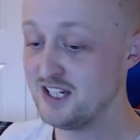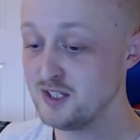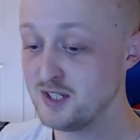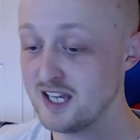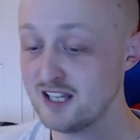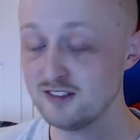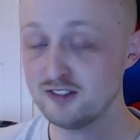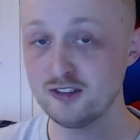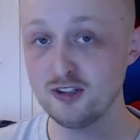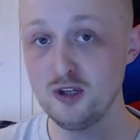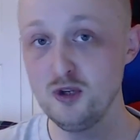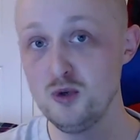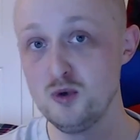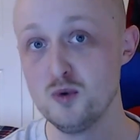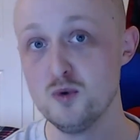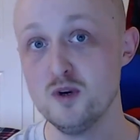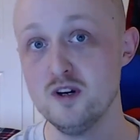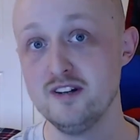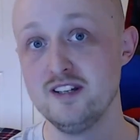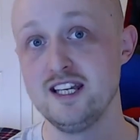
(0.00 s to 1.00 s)
You get
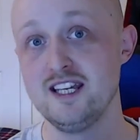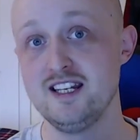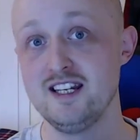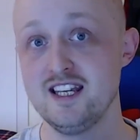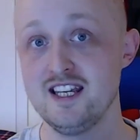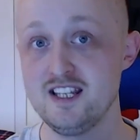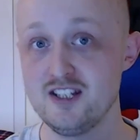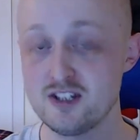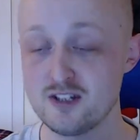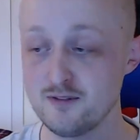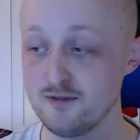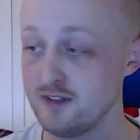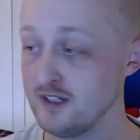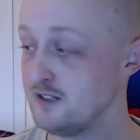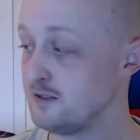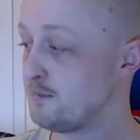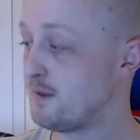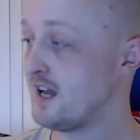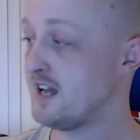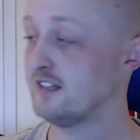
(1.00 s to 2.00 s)
2 in each of
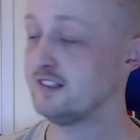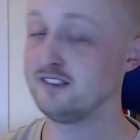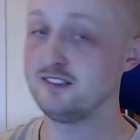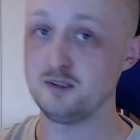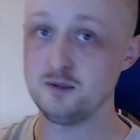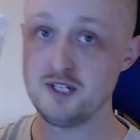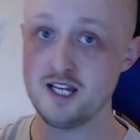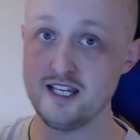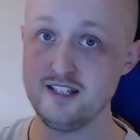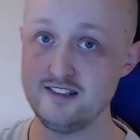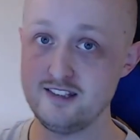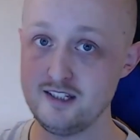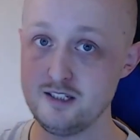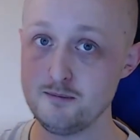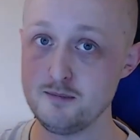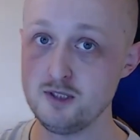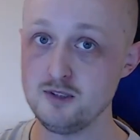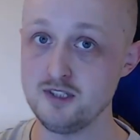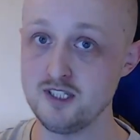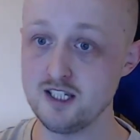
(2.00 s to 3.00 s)
these packs. So an
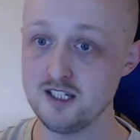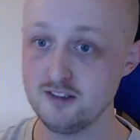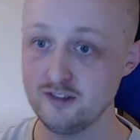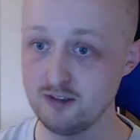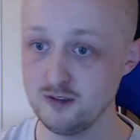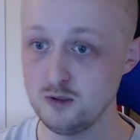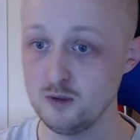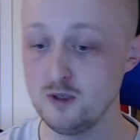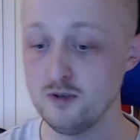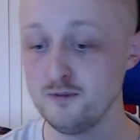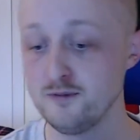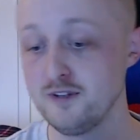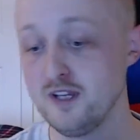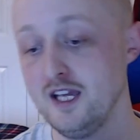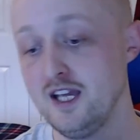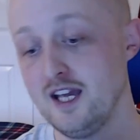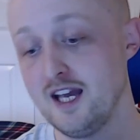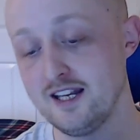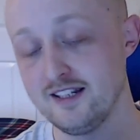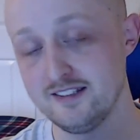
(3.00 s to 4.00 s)
18mm you get 2 of,
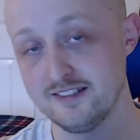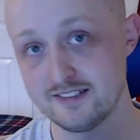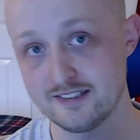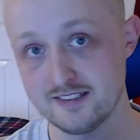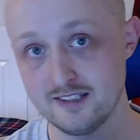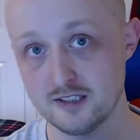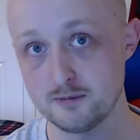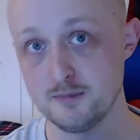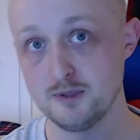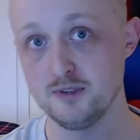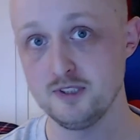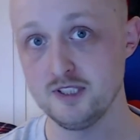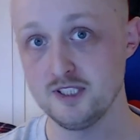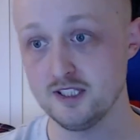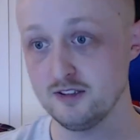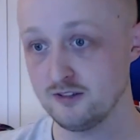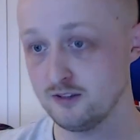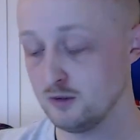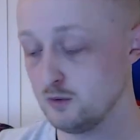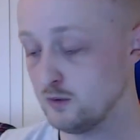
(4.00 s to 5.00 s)
and in 6mm
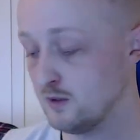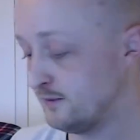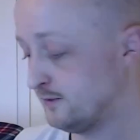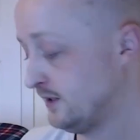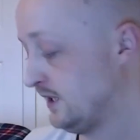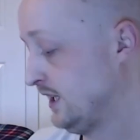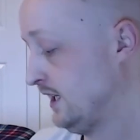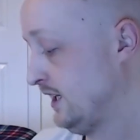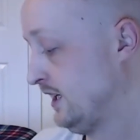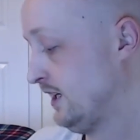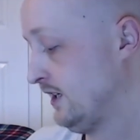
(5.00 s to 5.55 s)
you get 2 of.